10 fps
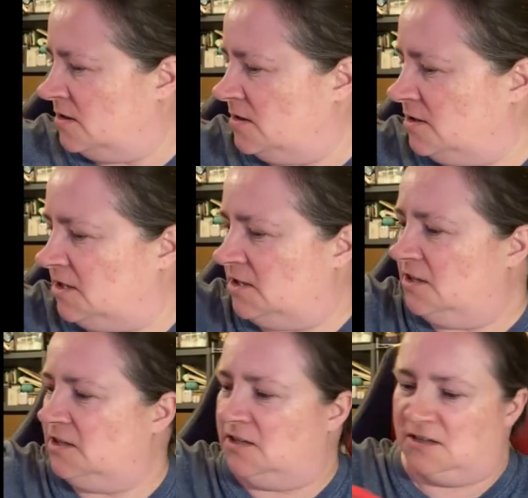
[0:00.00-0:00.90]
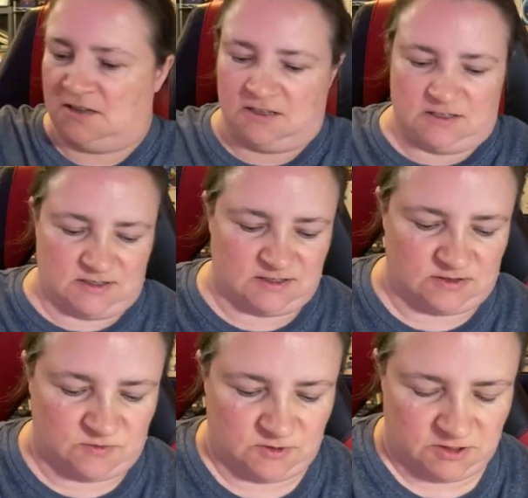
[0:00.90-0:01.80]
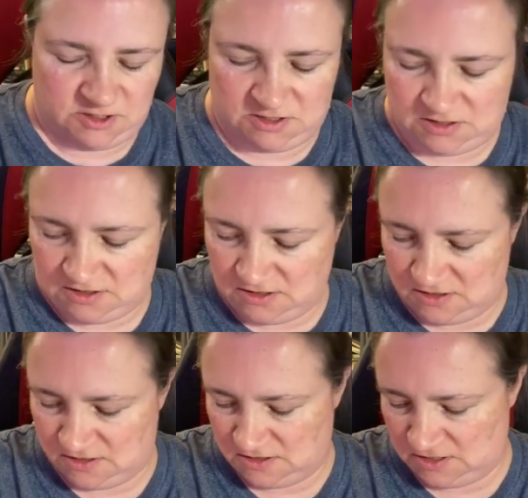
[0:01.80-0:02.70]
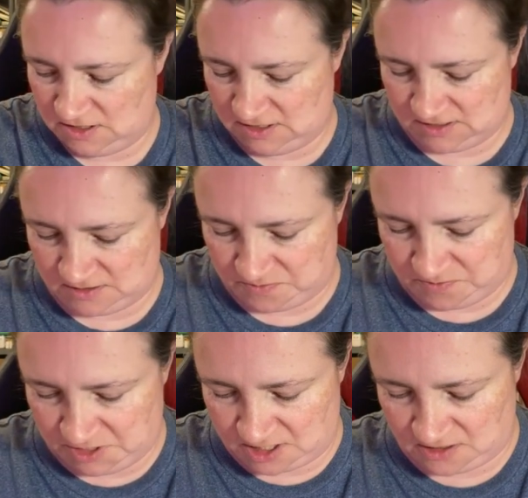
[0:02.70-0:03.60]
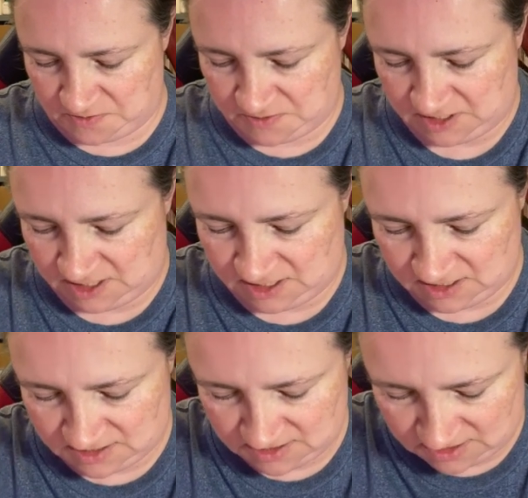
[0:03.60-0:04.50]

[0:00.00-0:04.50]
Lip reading: Then this one is a bigger piece, and